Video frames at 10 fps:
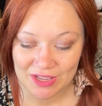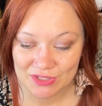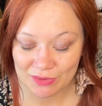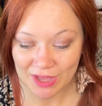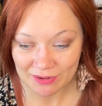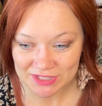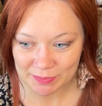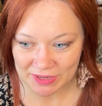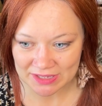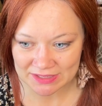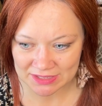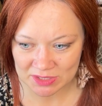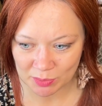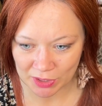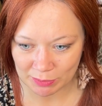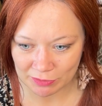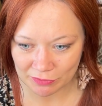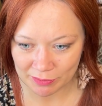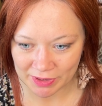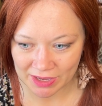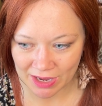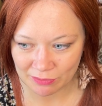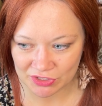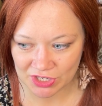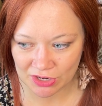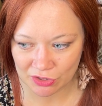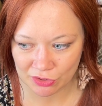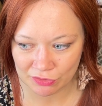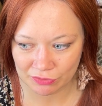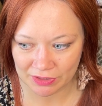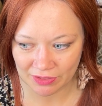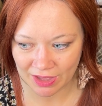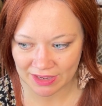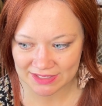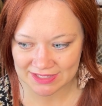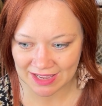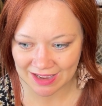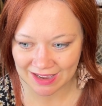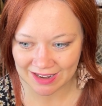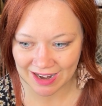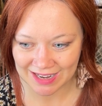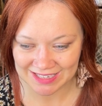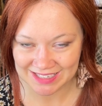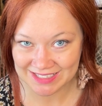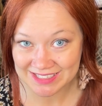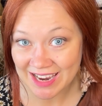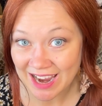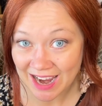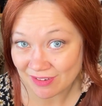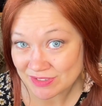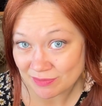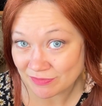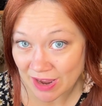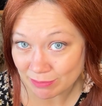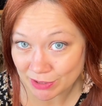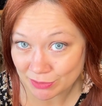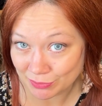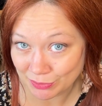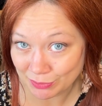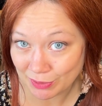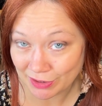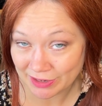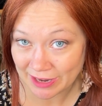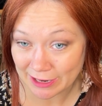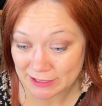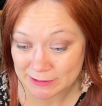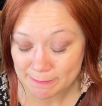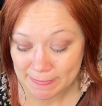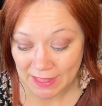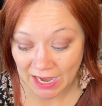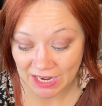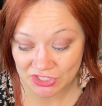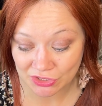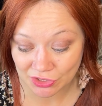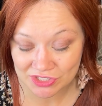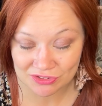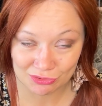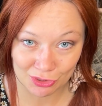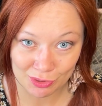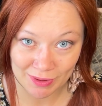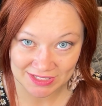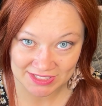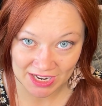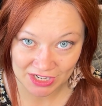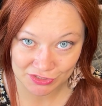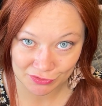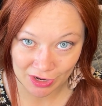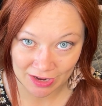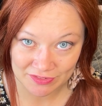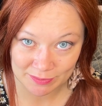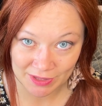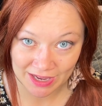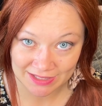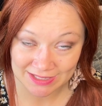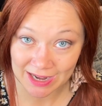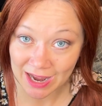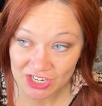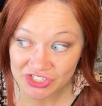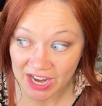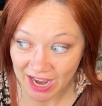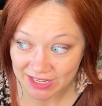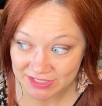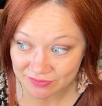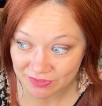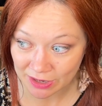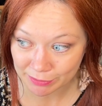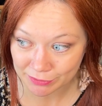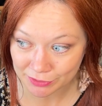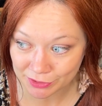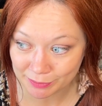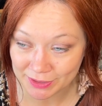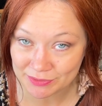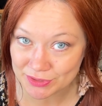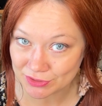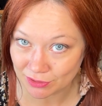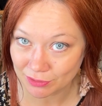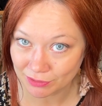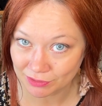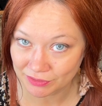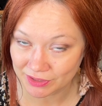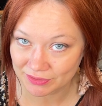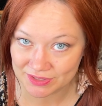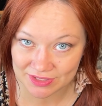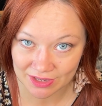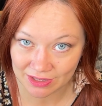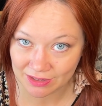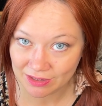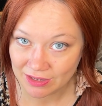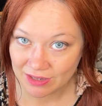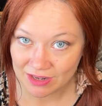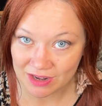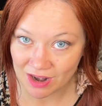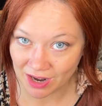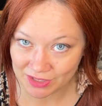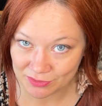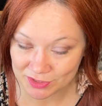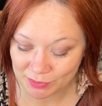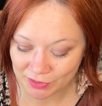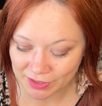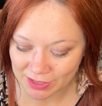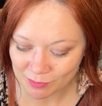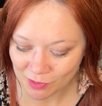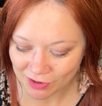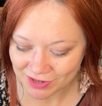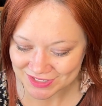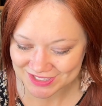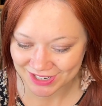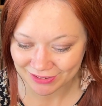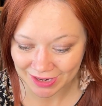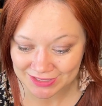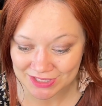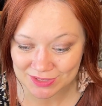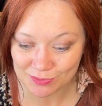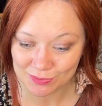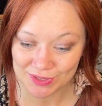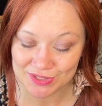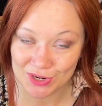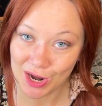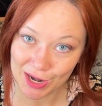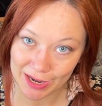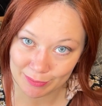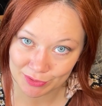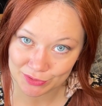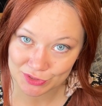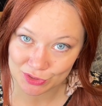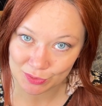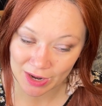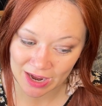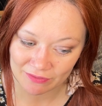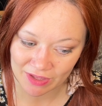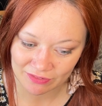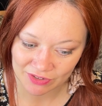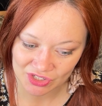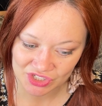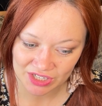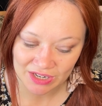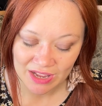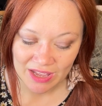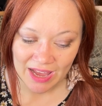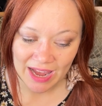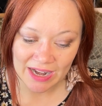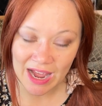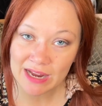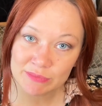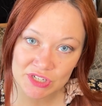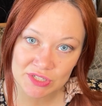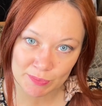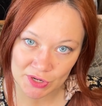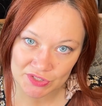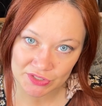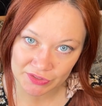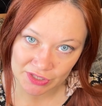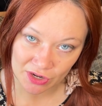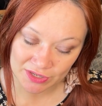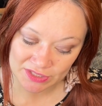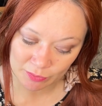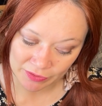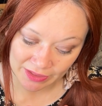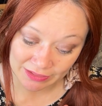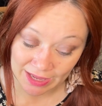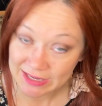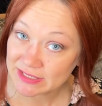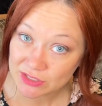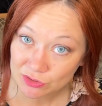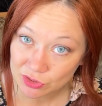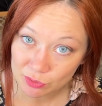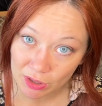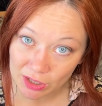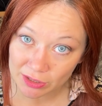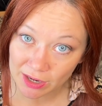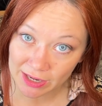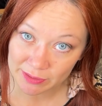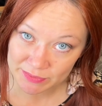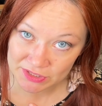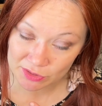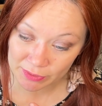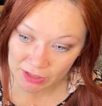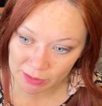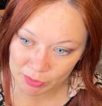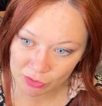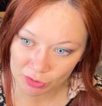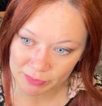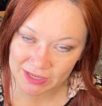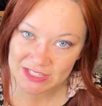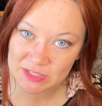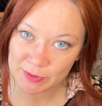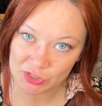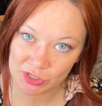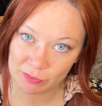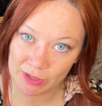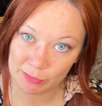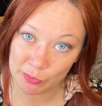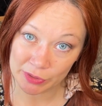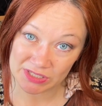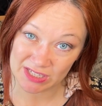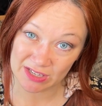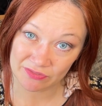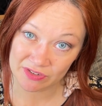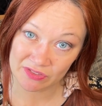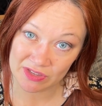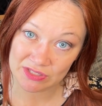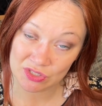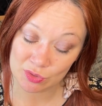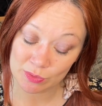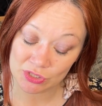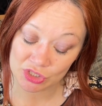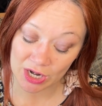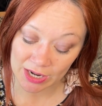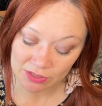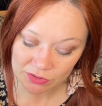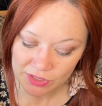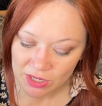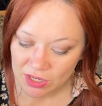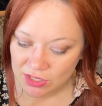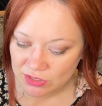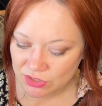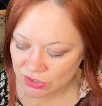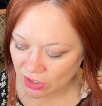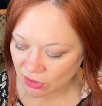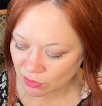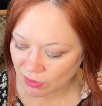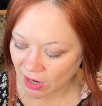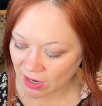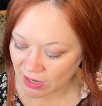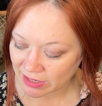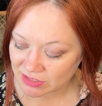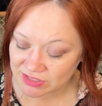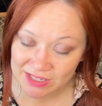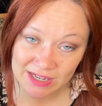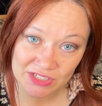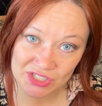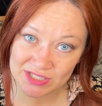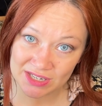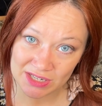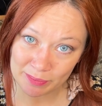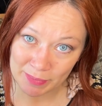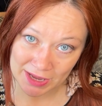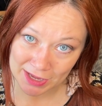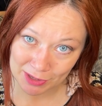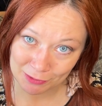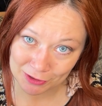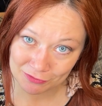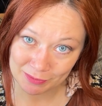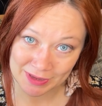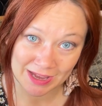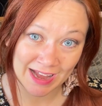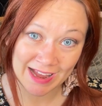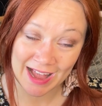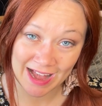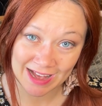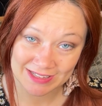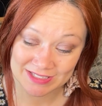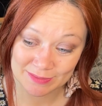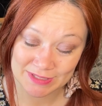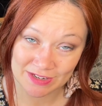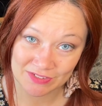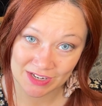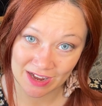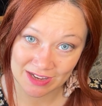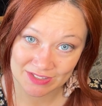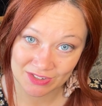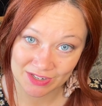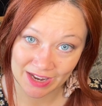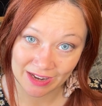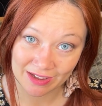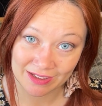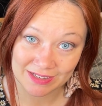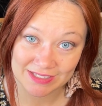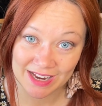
So that was the biggest disappointment for me. I wish I could have realized that I needed to have some fabric glue on hand. I actually looked through my stash of craft supplies, and I actually had some fabric glue, but it was so old that it was like not usable anymore. So I just was not able to have that function. And I'm just personally not someone that likes to glue on items to my amigurumi, especially when I'm going to gift this to a child. So I did just end up making it work for me. I had some safety eyes on hand,